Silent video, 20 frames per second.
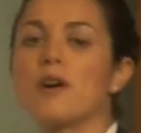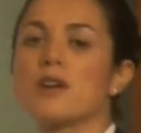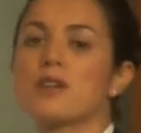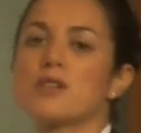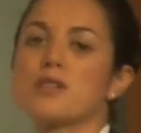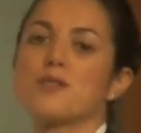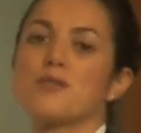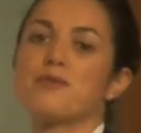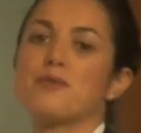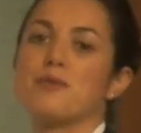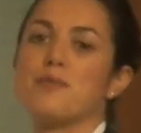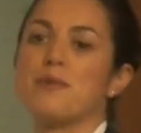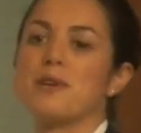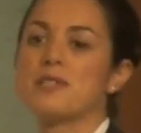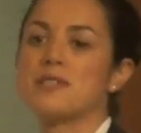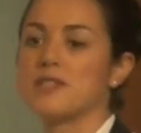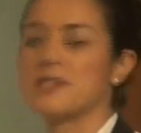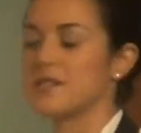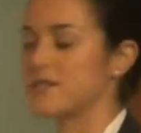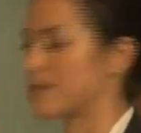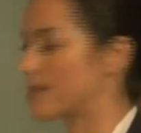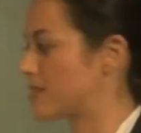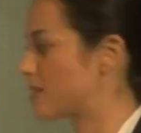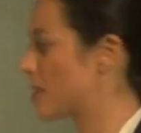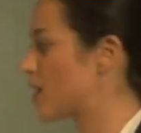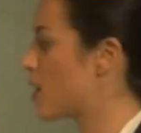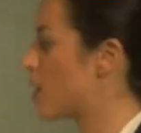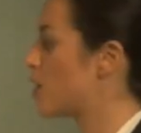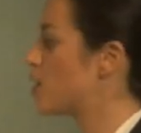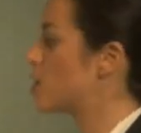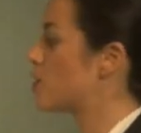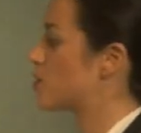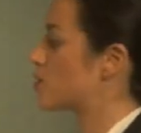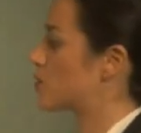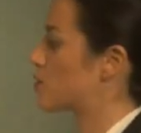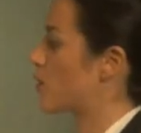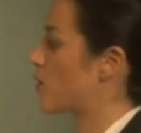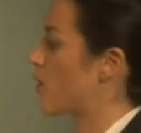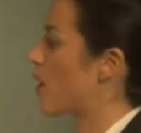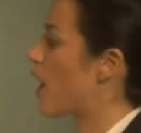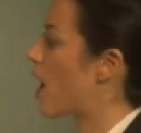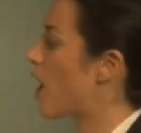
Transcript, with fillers: why is this increase being proposed?